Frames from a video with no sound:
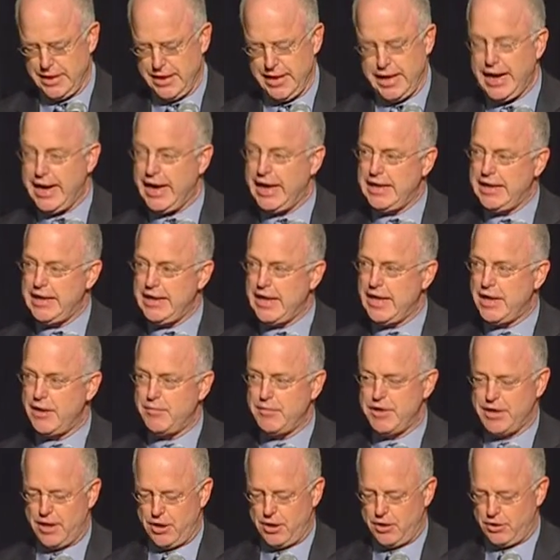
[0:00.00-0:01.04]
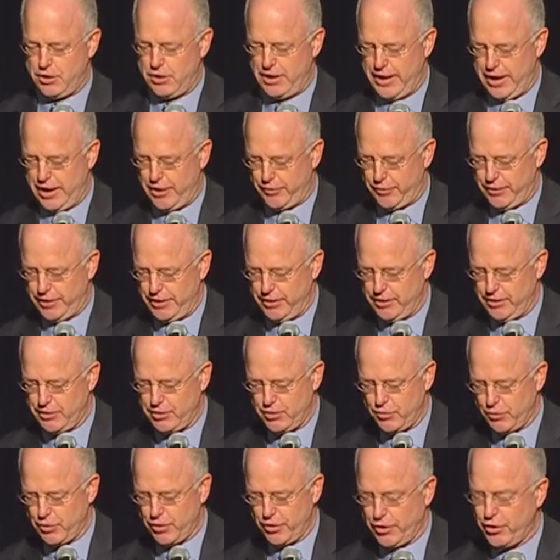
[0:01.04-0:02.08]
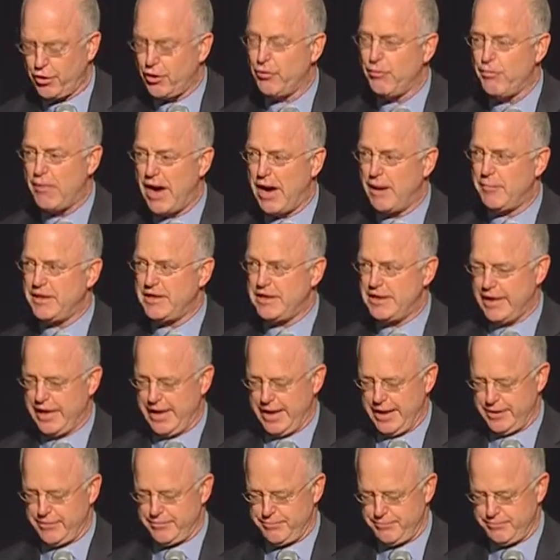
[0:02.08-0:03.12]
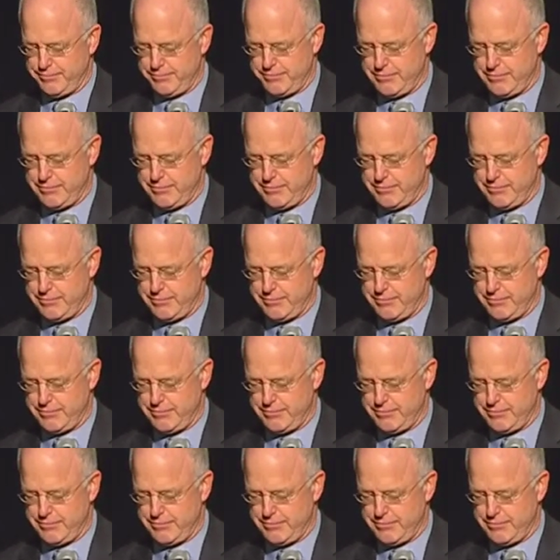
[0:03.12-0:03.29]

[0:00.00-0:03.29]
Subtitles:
Annie M. and Uncle Henry were her mom and dad.